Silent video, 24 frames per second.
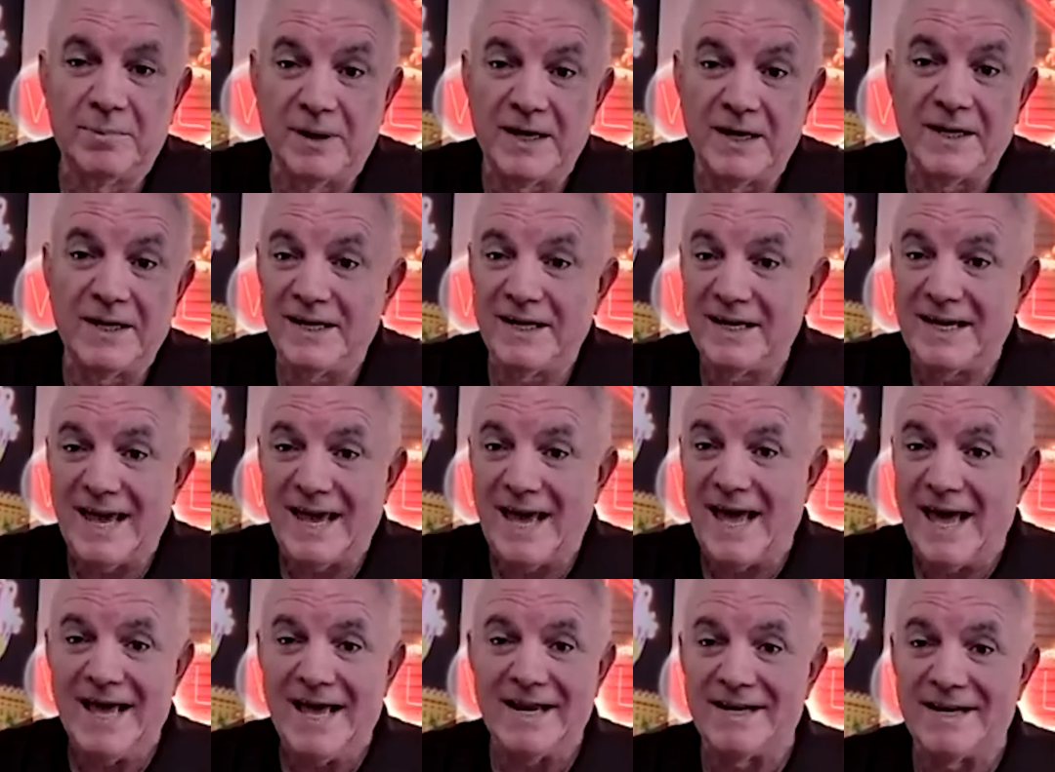But
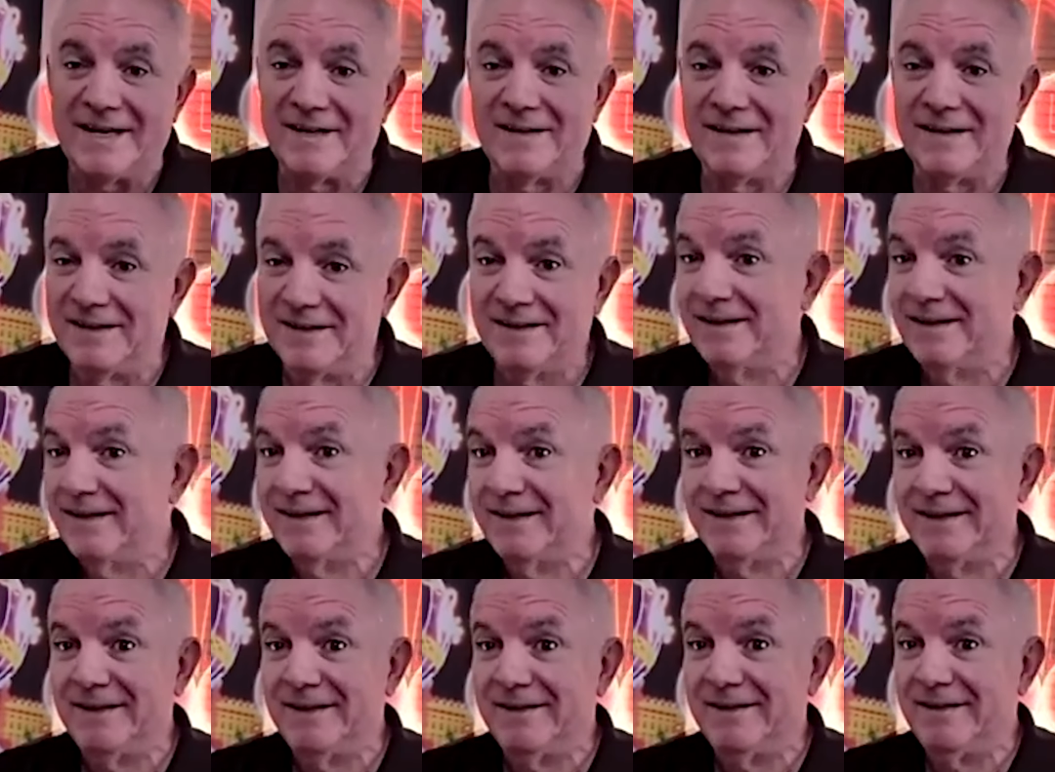again,
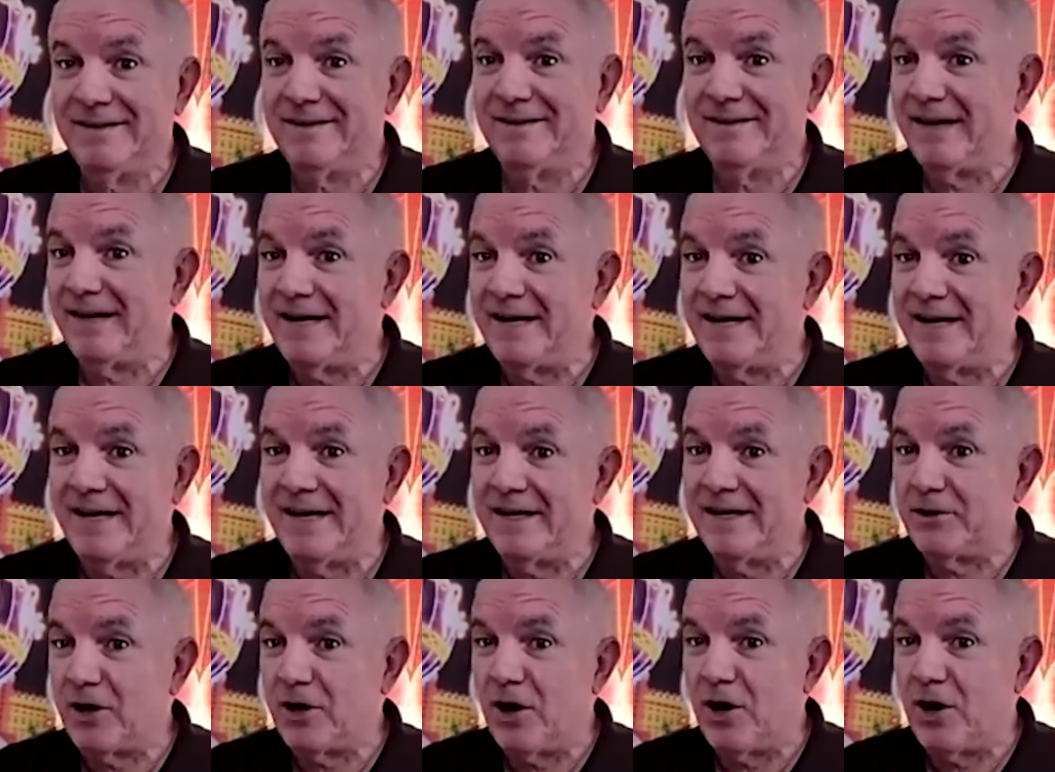they
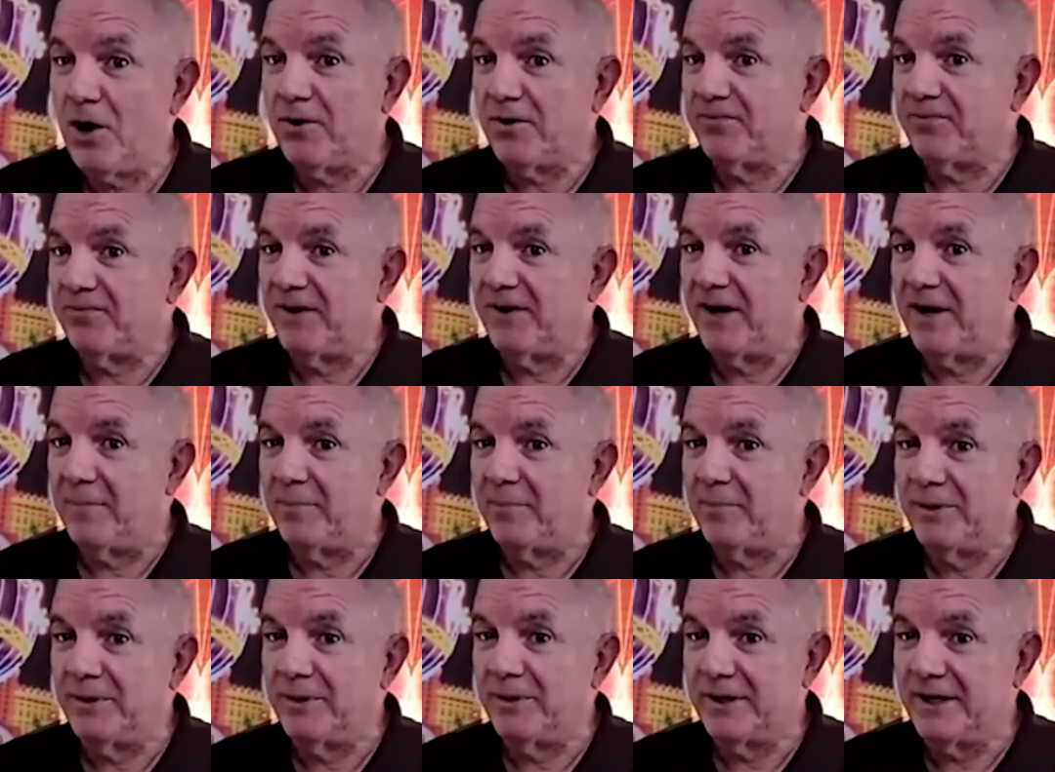didn't call it a
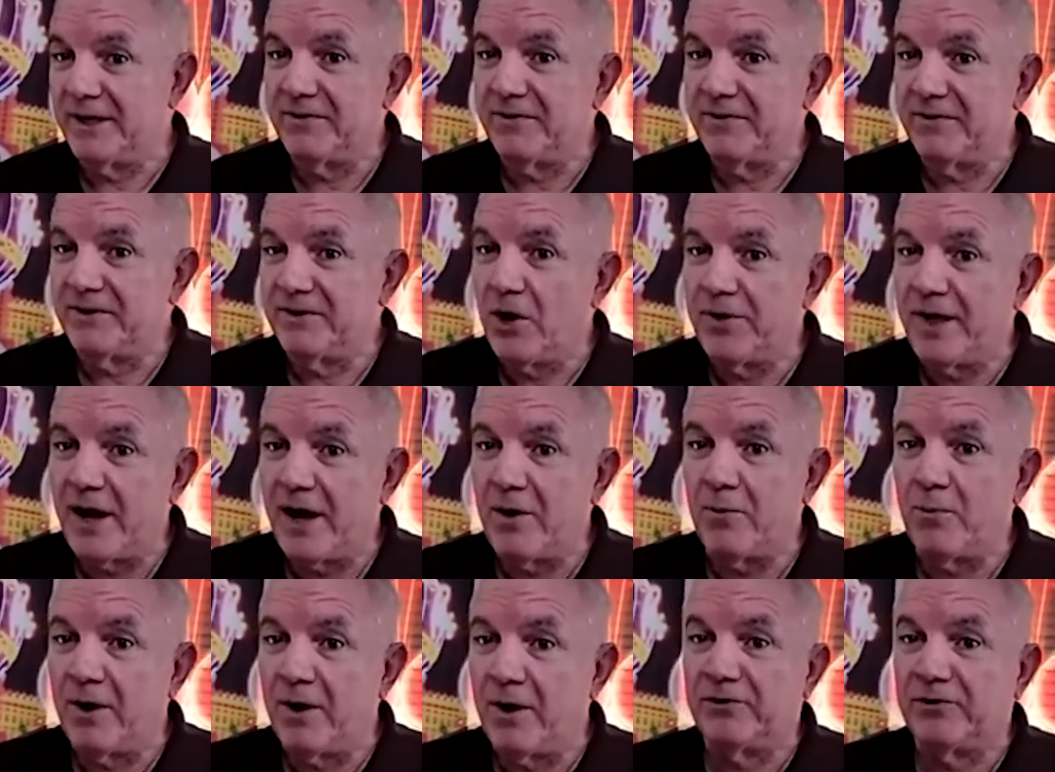fumble, even though
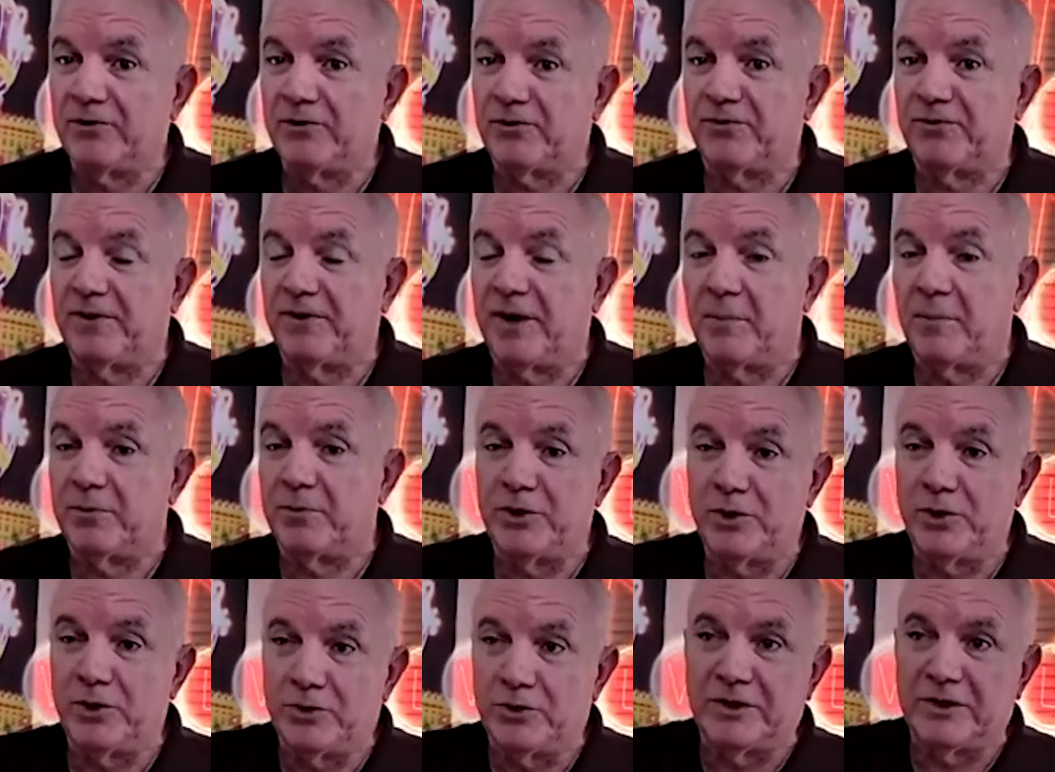that was a
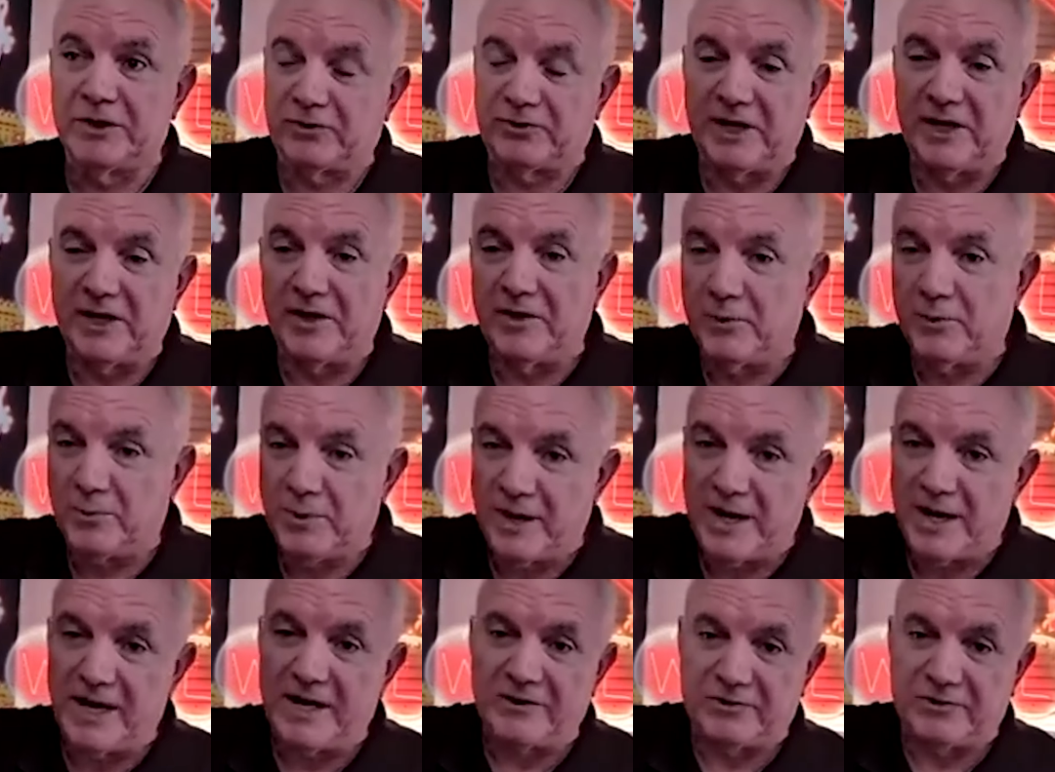fumble. You could see the
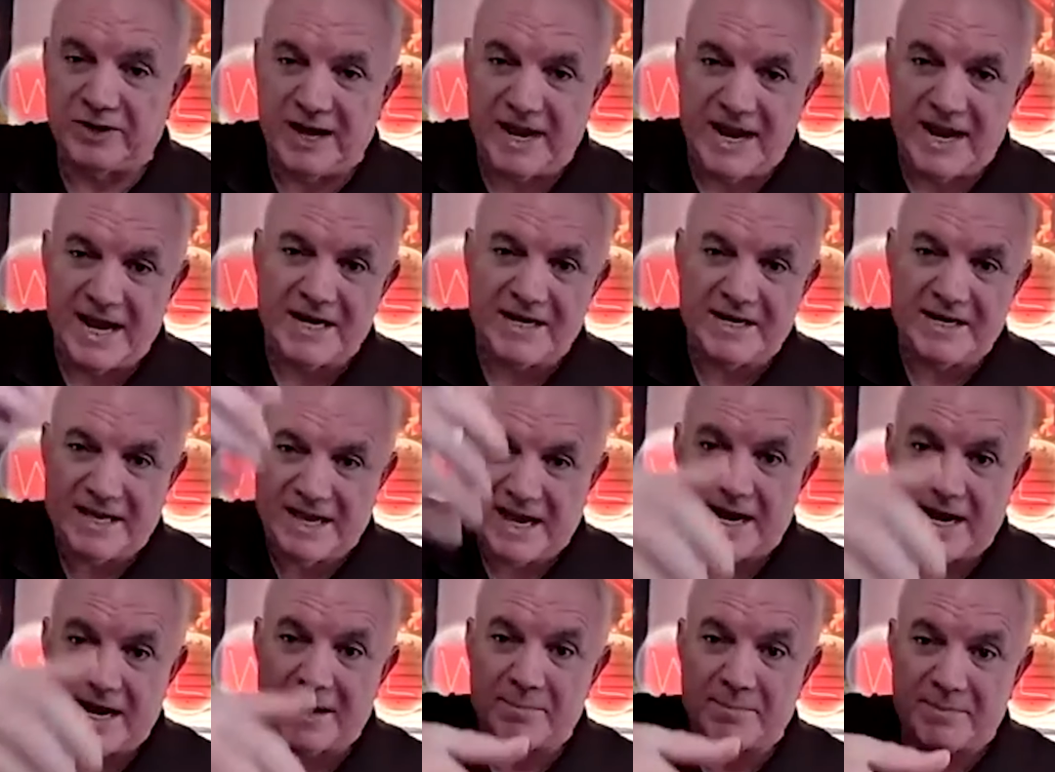way his hand
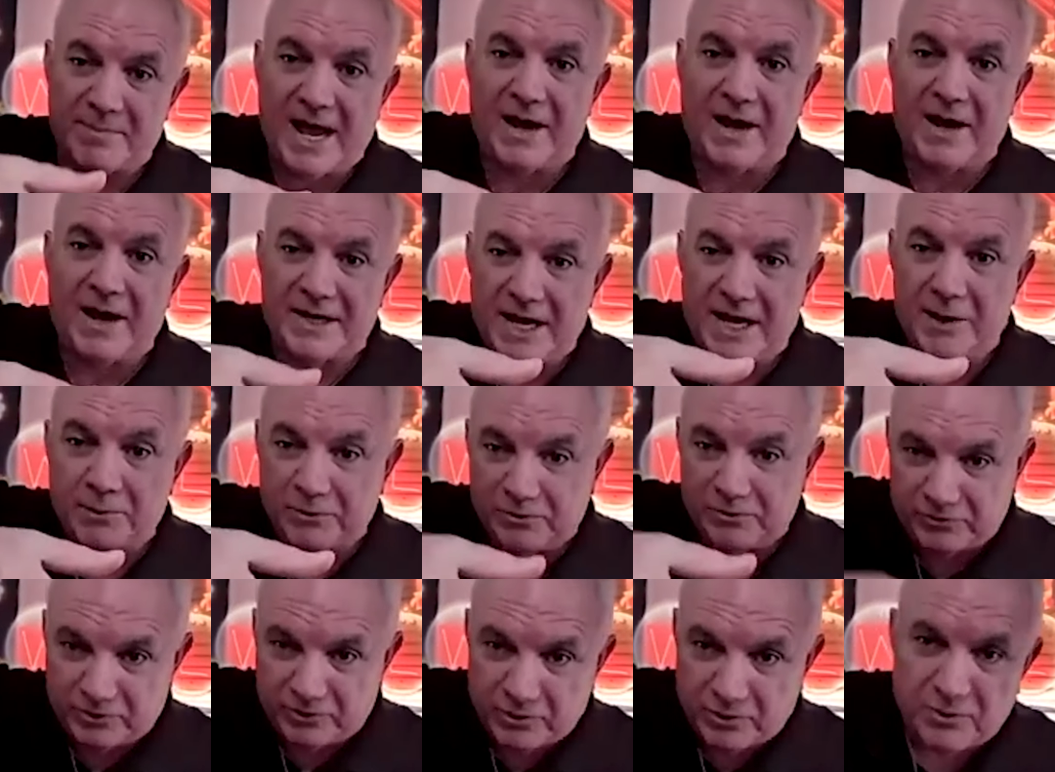came down. He
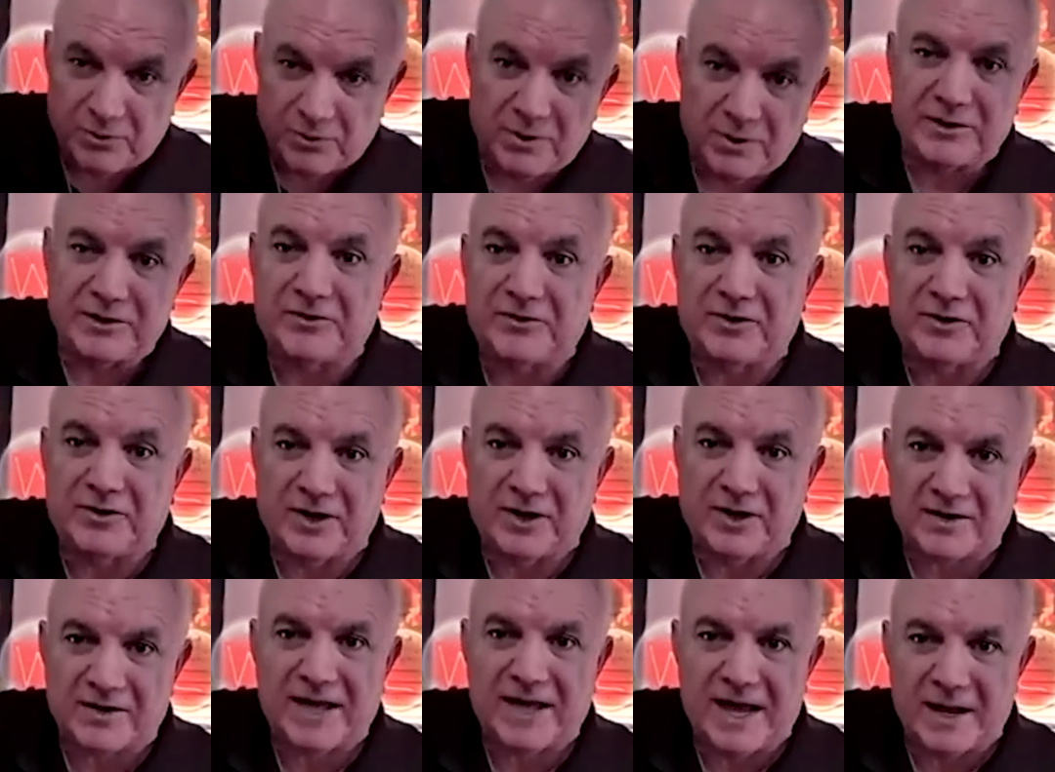was going to
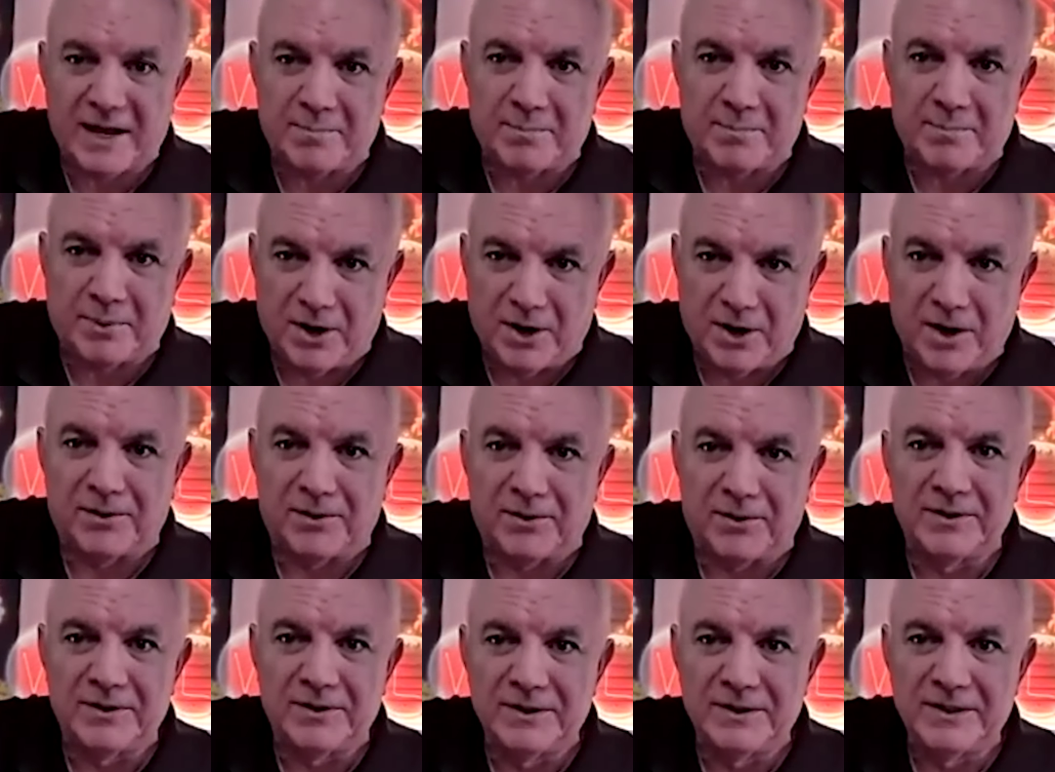tuck that
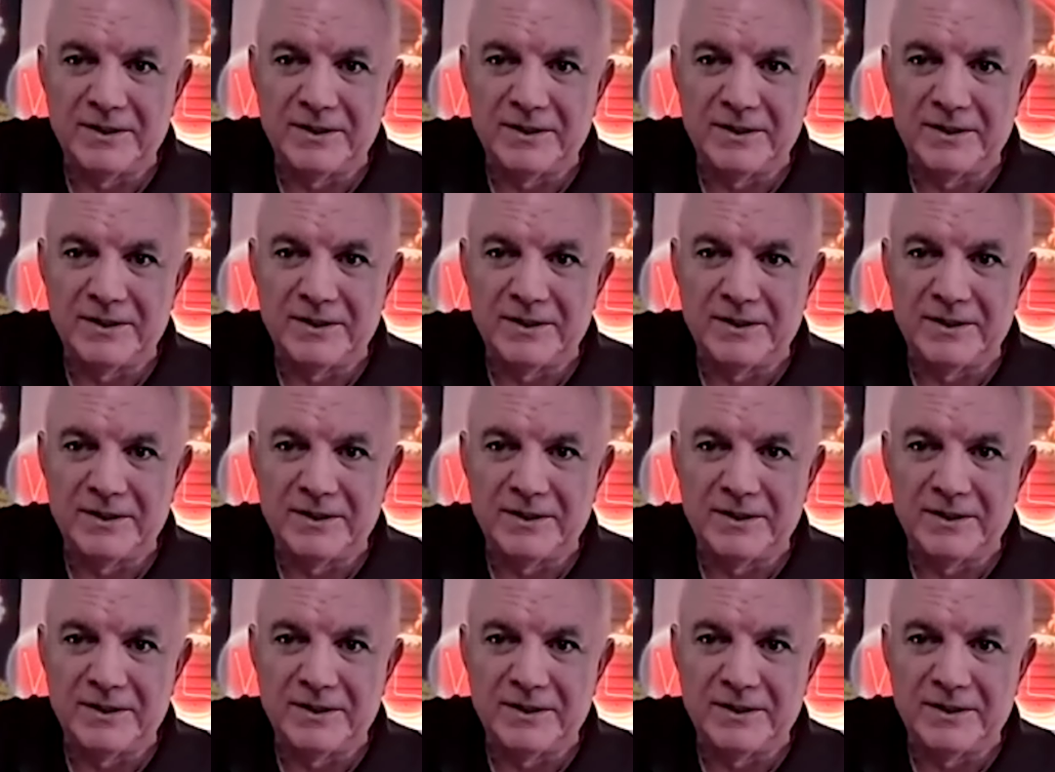ball.